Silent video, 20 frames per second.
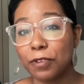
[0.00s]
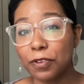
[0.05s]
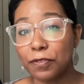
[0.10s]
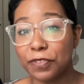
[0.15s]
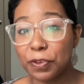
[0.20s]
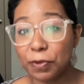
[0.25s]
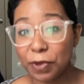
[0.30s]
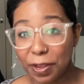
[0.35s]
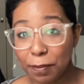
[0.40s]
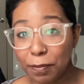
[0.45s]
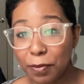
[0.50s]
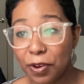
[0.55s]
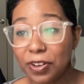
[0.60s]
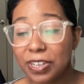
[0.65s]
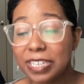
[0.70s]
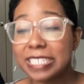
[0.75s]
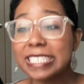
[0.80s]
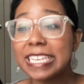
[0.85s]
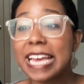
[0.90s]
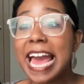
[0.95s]
reviewing
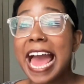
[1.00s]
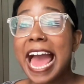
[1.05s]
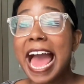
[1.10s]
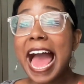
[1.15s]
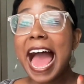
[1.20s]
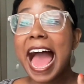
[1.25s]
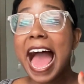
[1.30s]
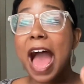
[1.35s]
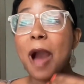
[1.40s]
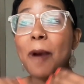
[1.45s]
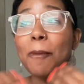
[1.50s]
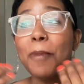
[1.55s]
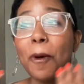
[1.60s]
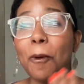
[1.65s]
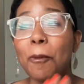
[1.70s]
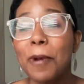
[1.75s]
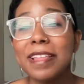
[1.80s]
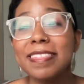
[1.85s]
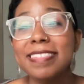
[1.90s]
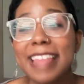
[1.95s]
books.
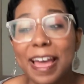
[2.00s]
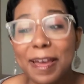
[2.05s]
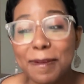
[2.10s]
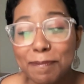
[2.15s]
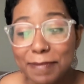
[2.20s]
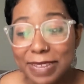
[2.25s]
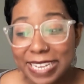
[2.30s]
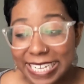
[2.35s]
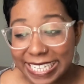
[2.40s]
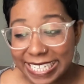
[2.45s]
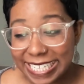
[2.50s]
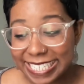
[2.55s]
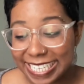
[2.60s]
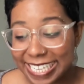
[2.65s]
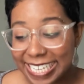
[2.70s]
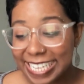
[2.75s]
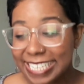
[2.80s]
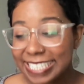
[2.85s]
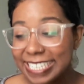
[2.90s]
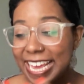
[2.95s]
But what that means
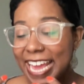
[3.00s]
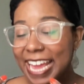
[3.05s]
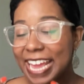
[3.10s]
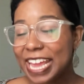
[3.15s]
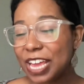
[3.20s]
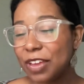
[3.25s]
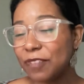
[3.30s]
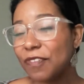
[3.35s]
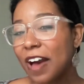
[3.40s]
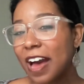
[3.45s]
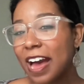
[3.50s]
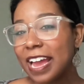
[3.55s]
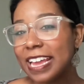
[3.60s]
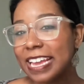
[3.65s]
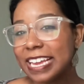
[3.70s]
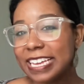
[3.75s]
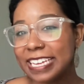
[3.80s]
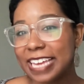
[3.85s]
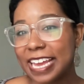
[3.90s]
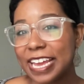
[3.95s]
is, if I
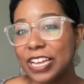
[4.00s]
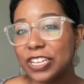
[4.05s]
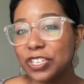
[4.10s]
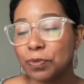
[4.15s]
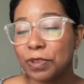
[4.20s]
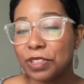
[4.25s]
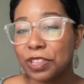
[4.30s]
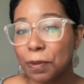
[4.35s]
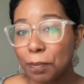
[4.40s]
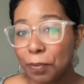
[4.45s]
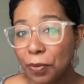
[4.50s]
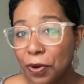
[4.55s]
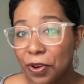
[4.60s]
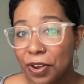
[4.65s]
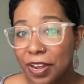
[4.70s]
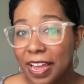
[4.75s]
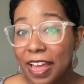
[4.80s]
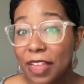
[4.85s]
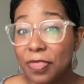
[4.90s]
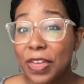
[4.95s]
engage with a
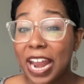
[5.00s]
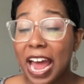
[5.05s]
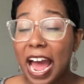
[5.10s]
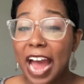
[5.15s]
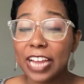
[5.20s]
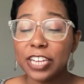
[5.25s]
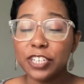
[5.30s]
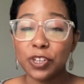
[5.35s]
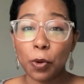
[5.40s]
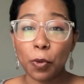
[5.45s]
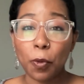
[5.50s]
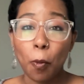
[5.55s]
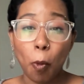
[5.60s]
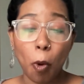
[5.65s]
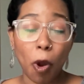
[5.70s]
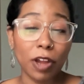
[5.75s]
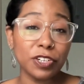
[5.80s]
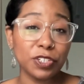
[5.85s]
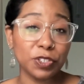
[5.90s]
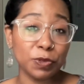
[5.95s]
book that I don't
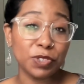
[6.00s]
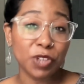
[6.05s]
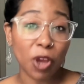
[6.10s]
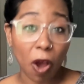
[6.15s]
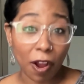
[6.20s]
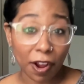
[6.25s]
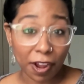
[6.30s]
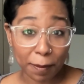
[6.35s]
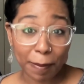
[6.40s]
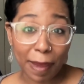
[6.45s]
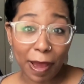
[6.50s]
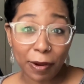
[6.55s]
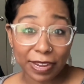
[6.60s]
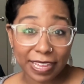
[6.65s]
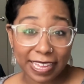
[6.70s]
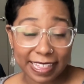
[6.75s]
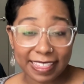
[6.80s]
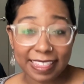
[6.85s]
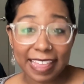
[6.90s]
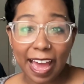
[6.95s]
want to talk about
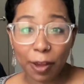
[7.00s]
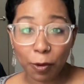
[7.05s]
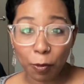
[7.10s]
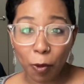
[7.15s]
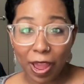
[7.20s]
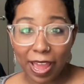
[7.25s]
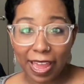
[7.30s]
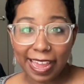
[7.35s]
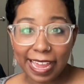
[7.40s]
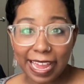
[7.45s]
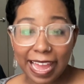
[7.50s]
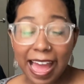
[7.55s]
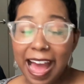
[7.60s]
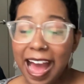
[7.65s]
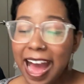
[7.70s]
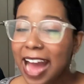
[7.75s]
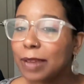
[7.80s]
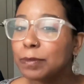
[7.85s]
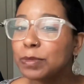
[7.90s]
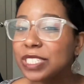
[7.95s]
in that way,
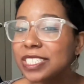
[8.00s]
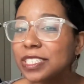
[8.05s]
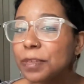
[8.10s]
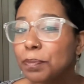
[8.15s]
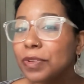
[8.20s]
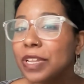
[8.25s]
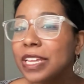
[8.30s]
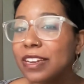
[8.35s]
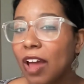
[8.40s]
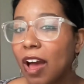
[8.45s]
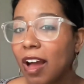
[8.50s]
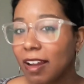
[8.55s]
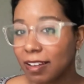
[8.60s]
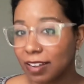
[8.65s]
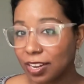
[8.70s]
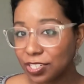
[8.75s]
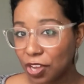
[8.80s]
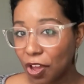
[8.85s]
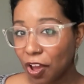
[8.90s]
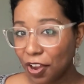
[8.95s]
I'm simply not
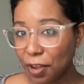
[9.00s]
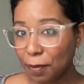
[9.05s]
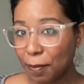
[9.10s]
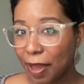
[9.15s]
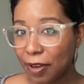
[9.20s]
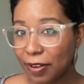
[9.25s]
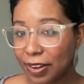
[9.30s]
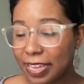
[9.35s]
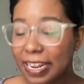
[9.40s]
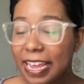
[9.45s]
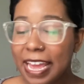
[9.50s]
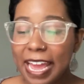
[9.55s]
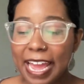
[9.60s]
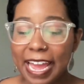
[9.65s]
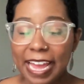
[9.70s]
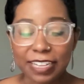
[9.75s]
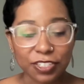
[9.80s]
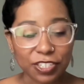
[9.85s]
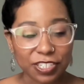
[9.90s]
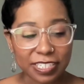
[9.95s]
going to talk about it.
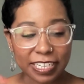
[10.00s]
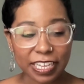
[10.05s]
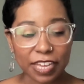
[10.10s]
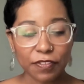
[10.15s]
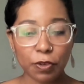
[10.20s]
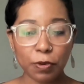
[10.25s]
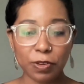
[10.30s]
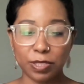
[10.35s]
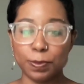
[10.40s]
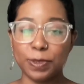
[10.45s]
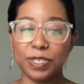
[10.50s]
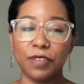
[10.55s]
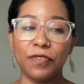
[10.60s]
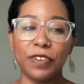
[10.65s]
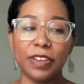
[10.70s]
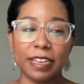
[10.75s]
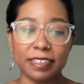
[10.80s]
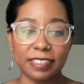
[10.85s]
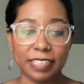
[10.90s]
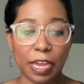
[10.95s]
And just to give you a
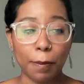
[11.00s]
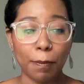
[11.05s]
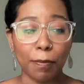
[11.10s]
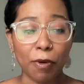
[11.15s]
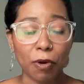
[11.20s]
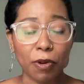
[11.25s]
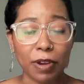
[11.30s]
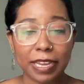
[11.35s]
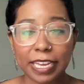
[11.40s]
specific example,